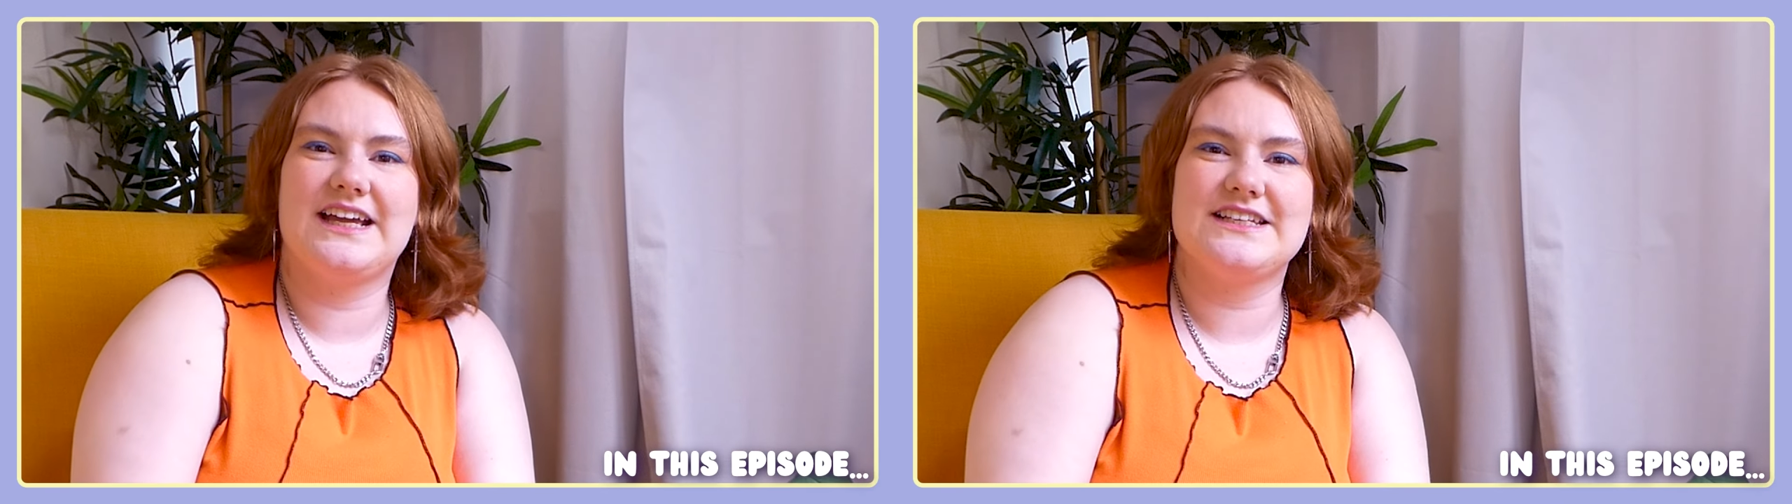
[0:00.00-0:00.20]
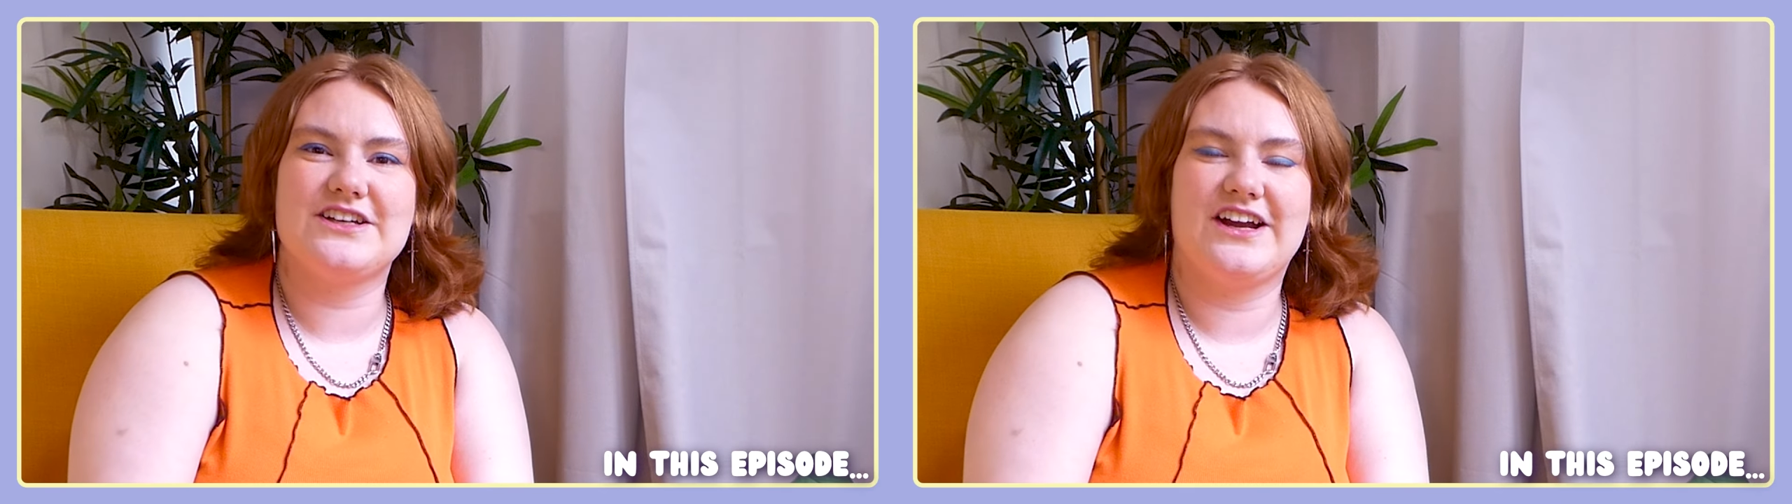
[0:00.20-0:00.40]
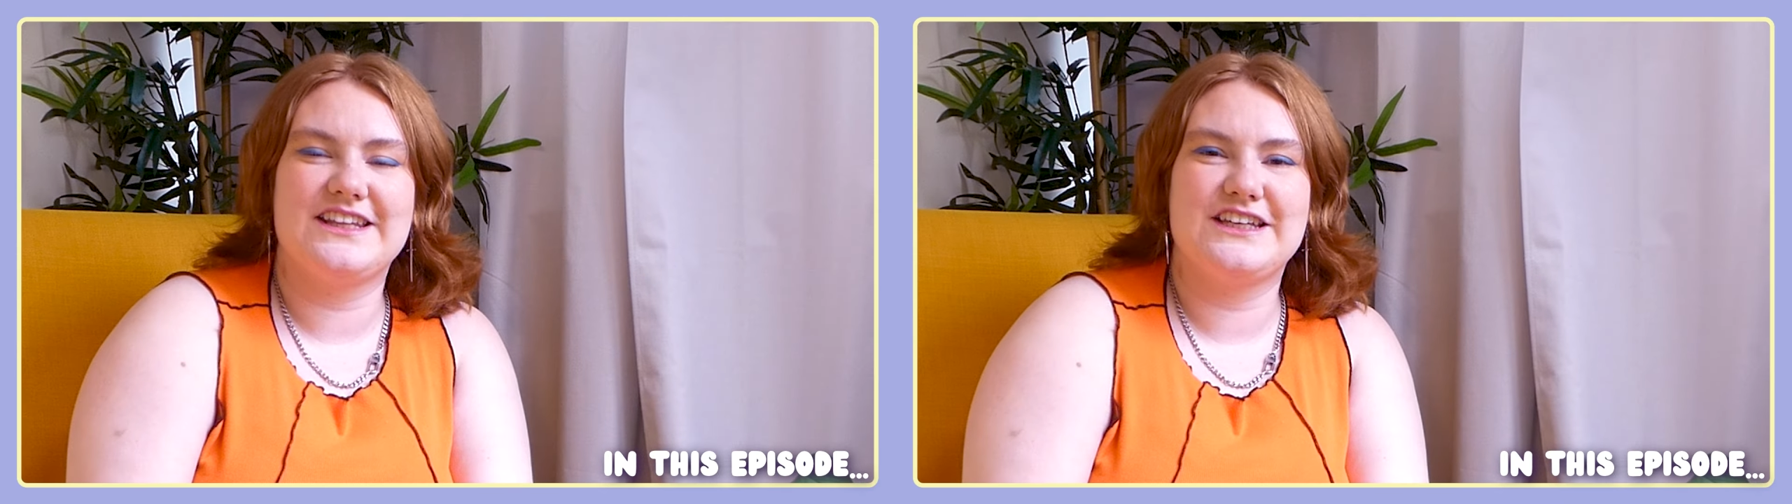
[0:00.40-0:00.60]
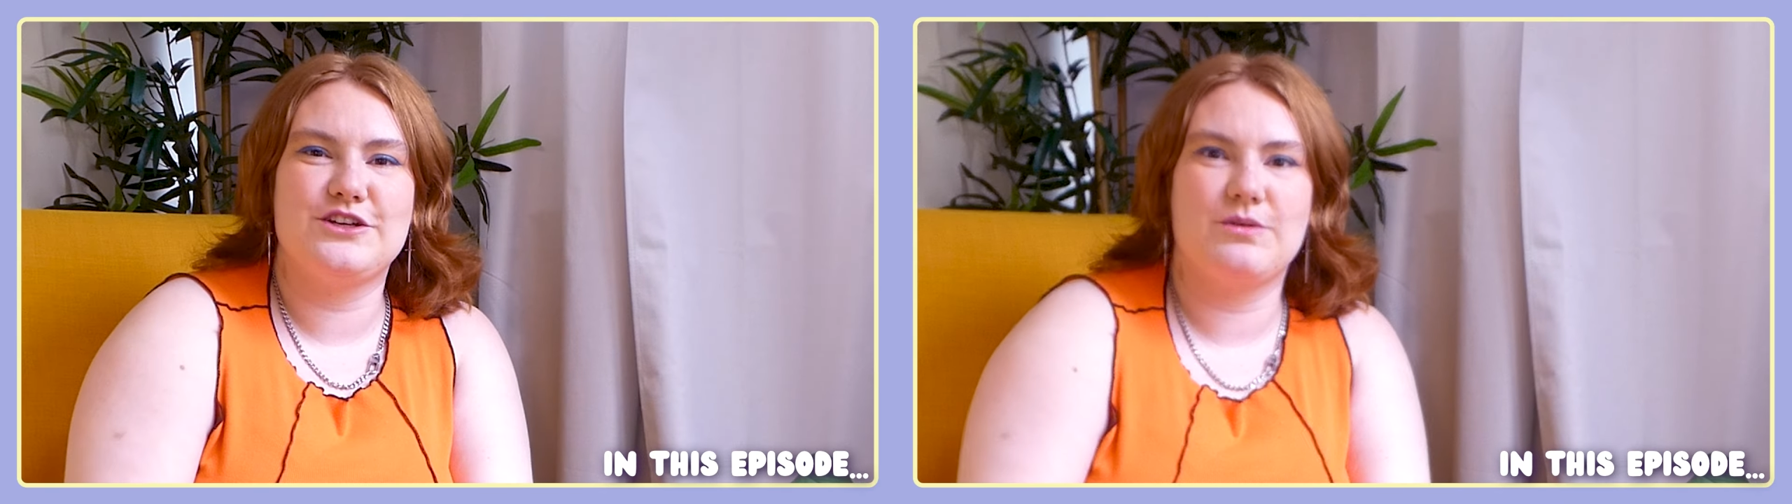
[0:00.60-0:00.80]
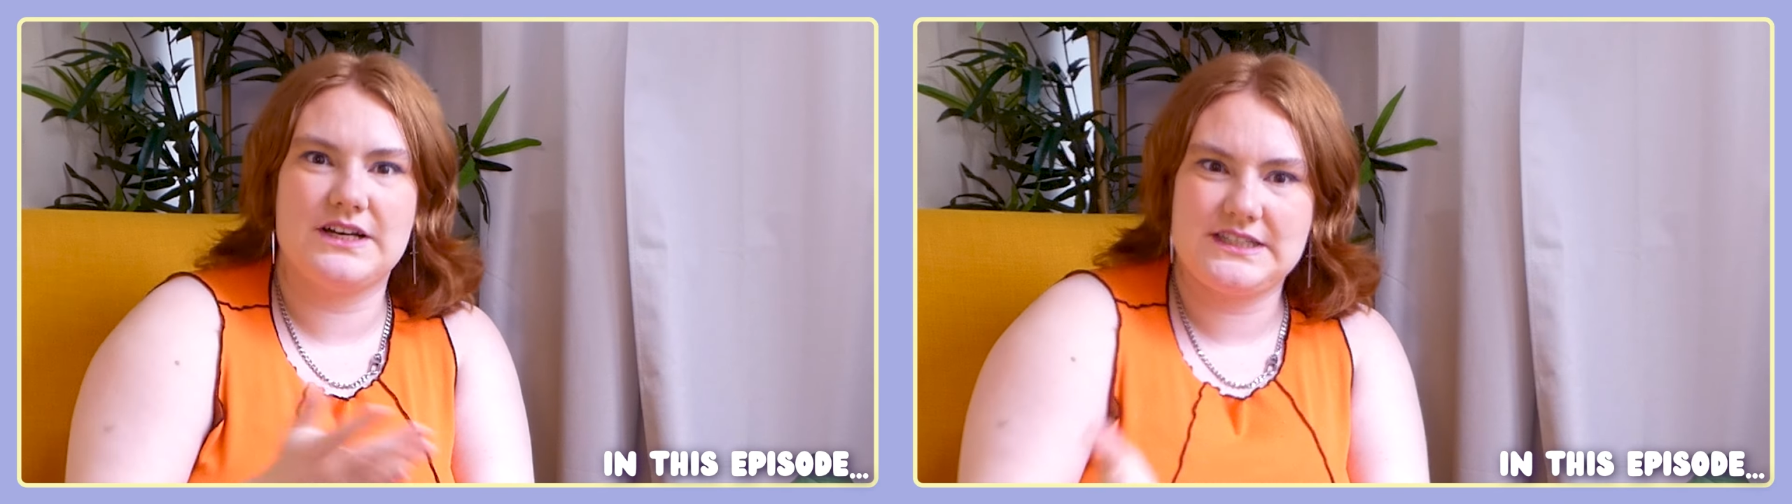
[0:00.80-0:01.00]
Is there anything you
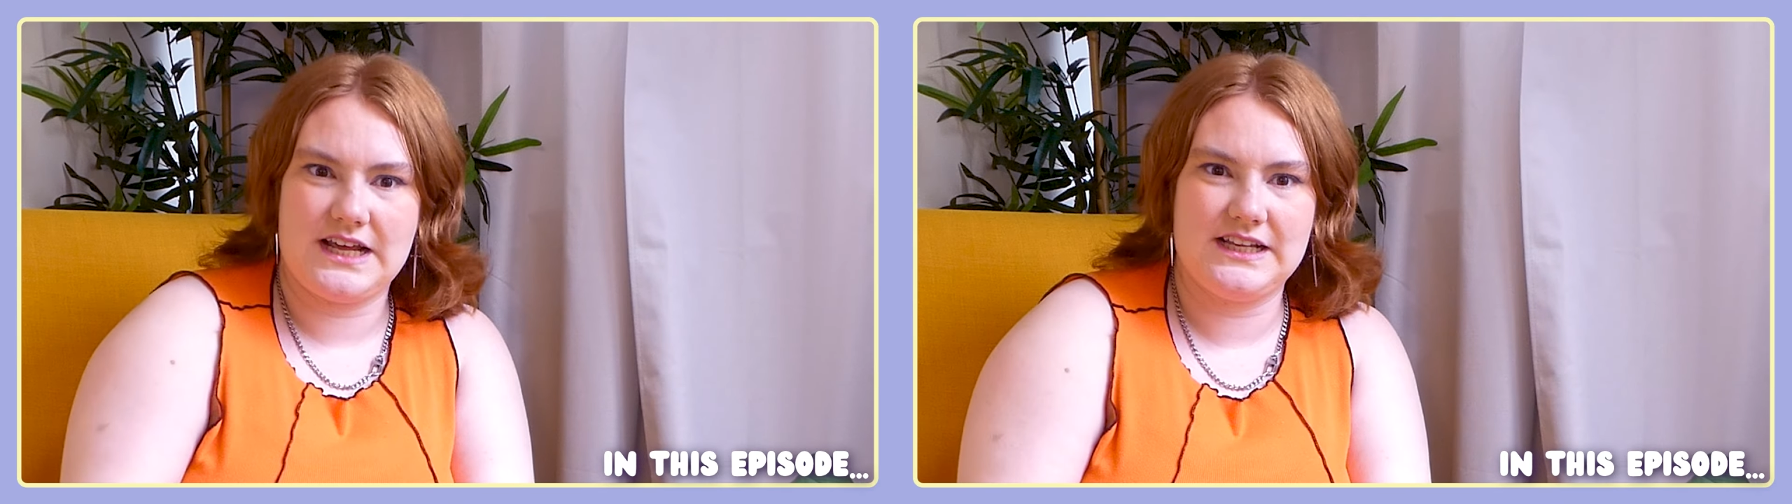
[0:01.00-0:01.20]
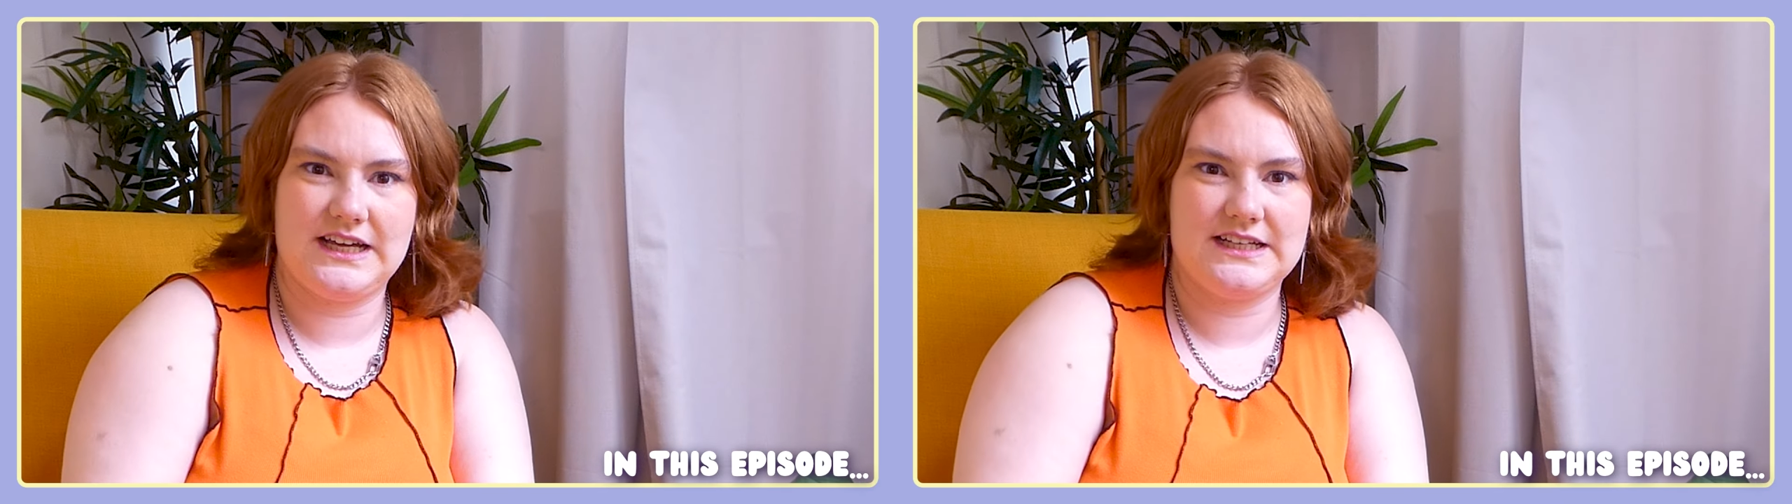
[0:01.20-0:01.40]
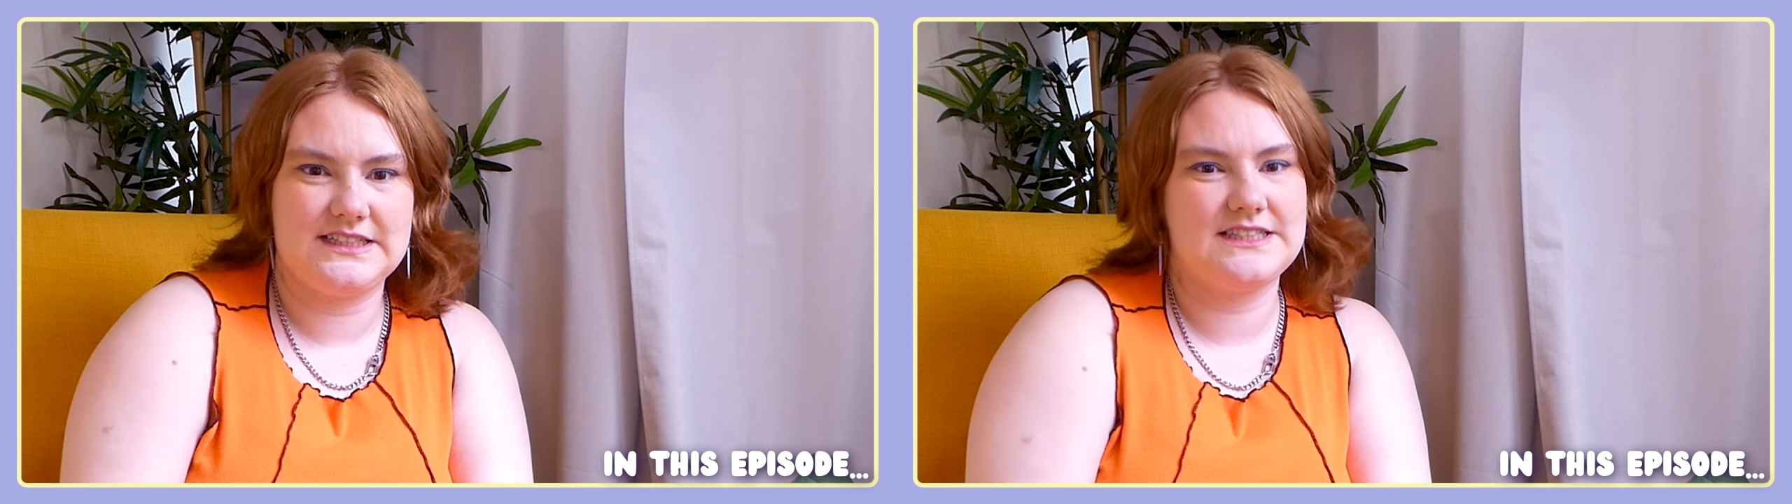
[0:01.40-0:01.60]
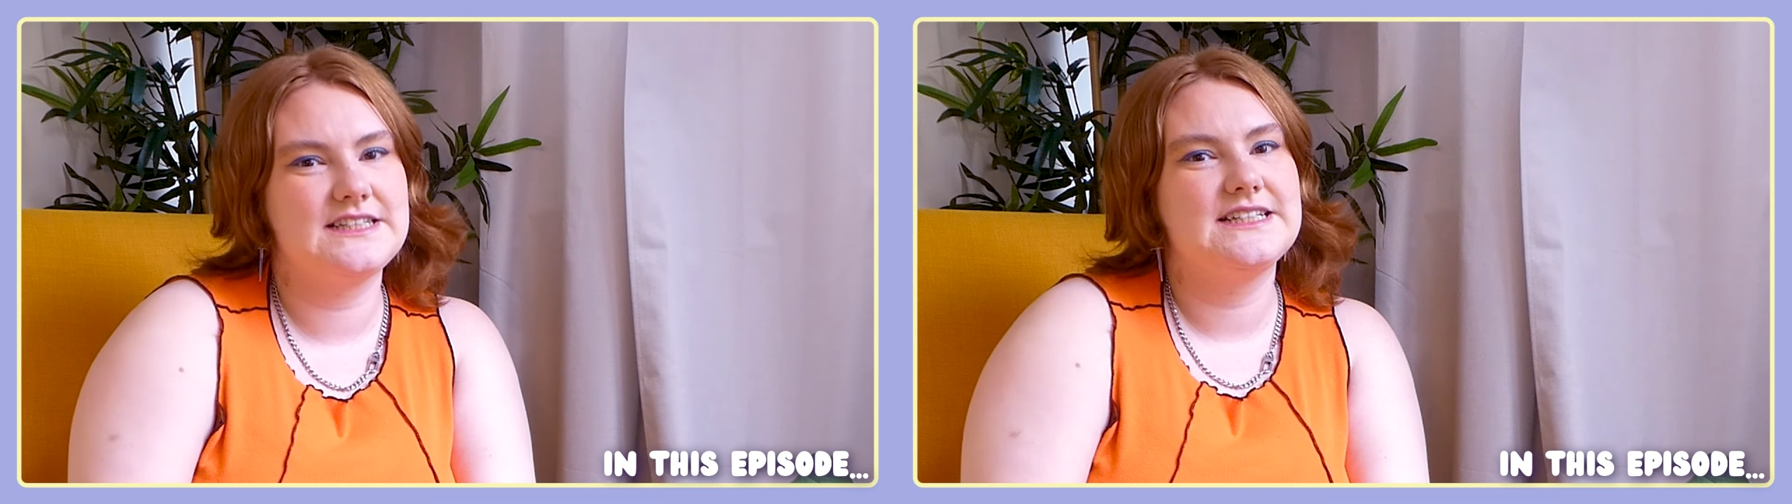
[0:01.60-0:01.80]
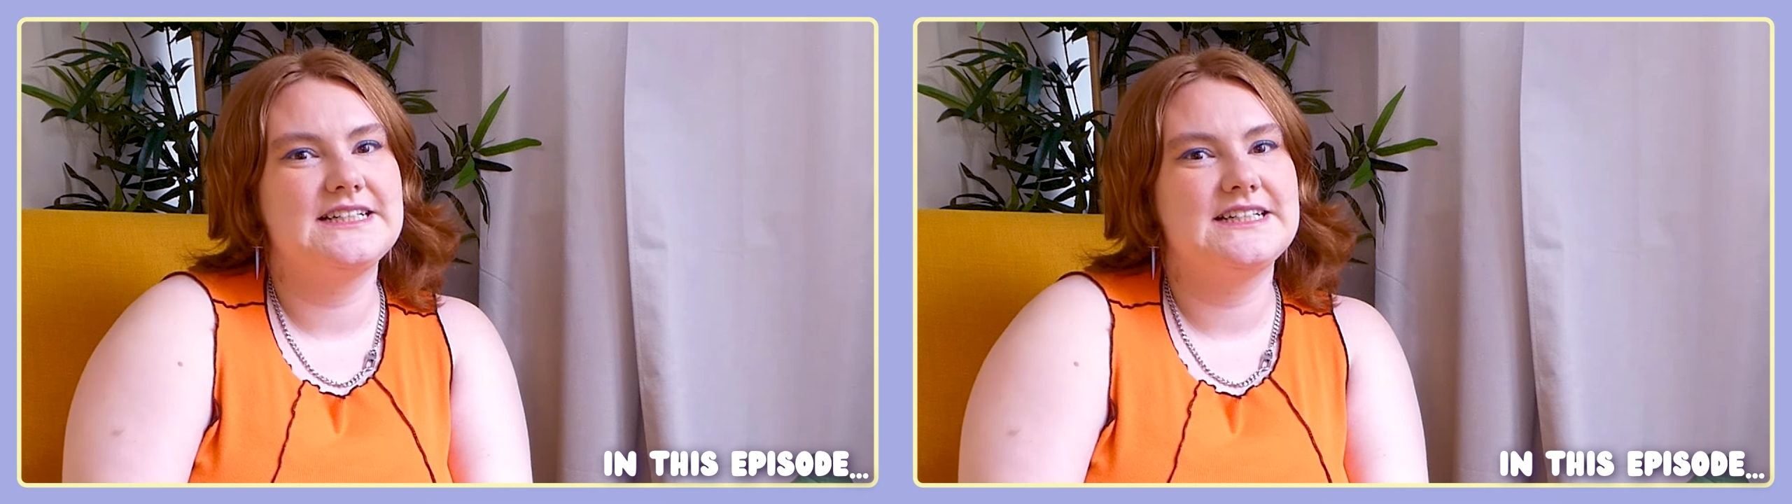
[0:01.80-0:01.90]
want to tell us?